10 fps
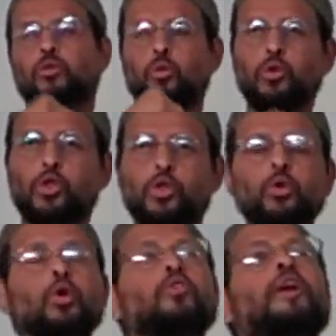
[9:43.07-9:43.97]
to
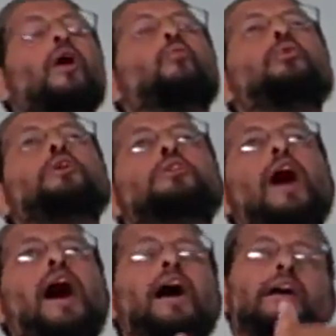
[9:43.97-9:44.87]
ensure that we
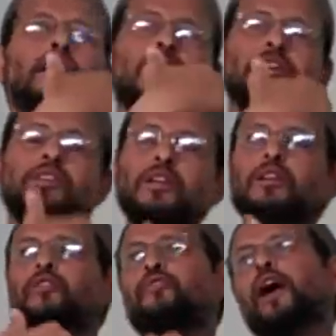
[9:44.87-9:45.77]
die a
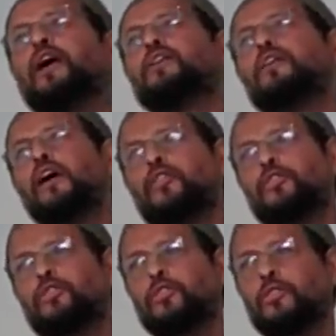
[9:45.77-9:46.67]
dignified
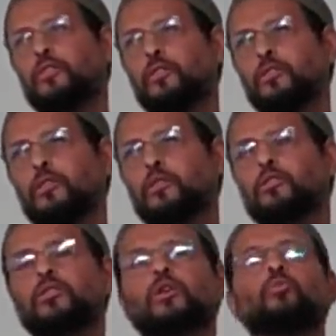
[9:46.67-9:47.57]
death,
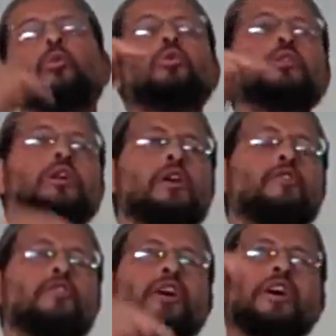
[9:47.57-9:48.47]
then we'll
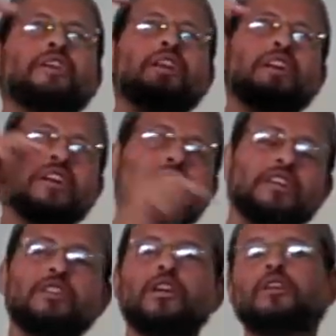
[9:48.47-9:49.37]
live an
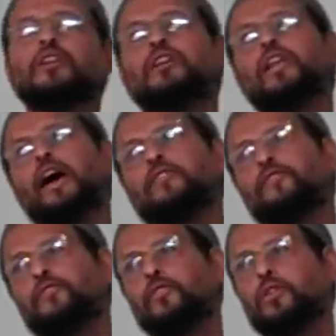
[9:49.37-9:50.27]
indignant
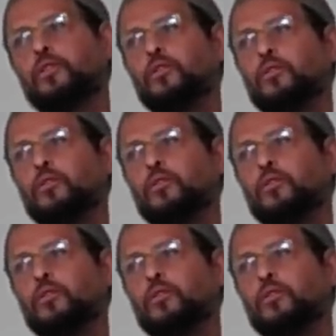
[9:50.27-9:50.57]
life.